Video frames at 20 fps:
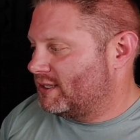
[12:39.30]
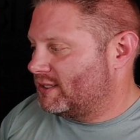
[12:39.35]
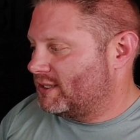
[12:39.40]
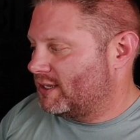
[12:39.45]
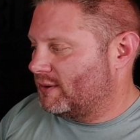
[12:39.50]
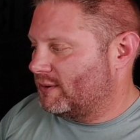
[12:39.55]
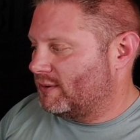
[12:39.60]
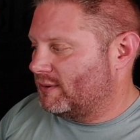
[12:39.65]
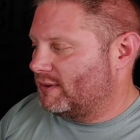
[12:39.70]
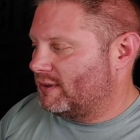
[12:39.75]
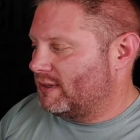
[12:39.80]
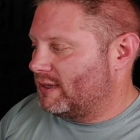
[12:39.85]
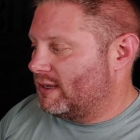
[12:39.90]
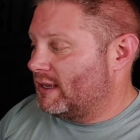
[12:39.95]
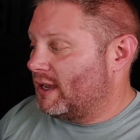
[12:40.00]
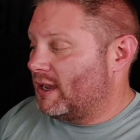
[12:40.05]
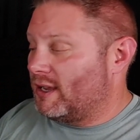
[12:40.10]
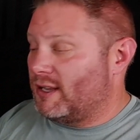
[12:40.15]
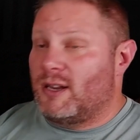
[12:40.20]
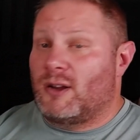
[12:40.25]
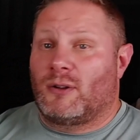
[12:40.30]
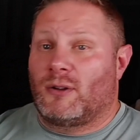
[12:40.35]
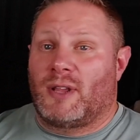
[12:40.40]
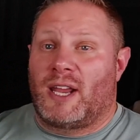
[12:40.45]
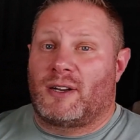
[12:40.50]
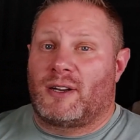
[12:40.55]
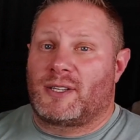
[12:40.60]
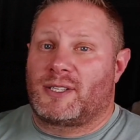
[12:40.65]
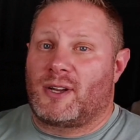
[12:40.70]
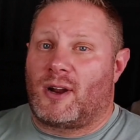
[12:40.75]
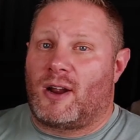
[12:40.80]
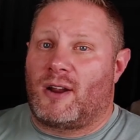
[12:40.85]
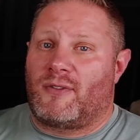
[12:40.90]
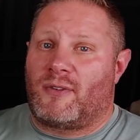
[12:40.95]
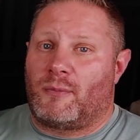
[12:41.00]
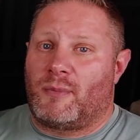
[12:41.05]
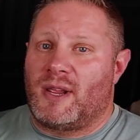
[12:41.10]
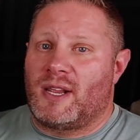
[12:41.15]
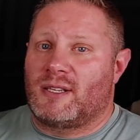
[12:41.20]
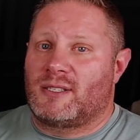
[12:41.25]
So a year later, sorry
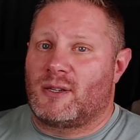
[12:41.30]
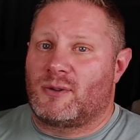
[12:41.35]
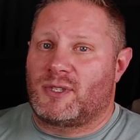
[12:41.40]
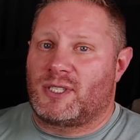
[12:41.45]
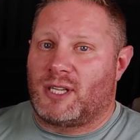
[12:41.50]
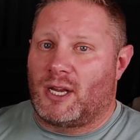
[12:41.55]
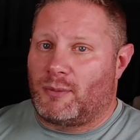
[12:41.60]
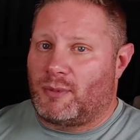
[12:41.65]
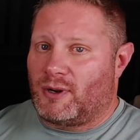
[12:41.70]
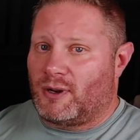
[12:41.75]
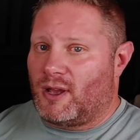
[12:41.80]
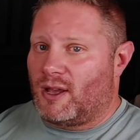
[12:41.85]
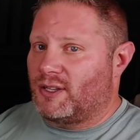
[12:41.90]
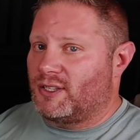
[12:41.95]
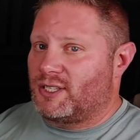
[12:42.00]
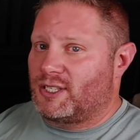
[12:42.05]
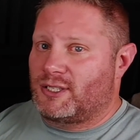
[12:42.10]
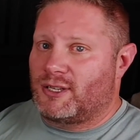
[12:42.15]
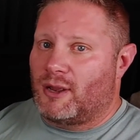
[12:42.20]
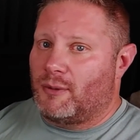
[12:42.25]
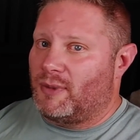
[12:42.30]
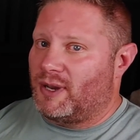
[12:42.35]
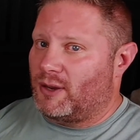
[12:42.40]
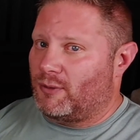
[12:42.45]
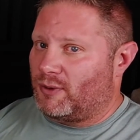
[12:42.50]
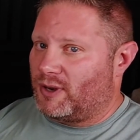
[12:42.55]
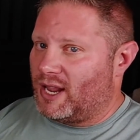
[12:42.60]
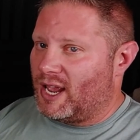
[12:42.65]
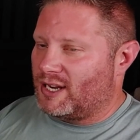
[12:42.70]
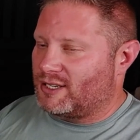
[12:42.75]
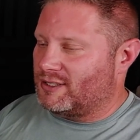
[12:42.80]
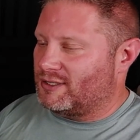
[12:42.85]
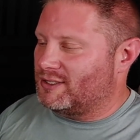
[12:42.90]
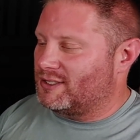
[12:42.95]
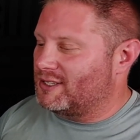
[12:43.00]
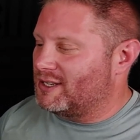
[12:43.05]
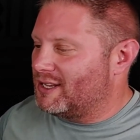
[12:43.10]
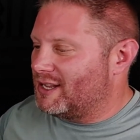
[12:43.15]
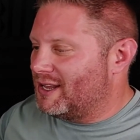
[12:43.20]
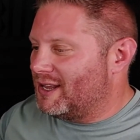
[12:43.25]
for being so stubborn on so many
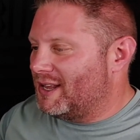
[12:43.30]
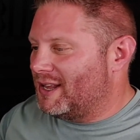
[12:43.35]
reactions.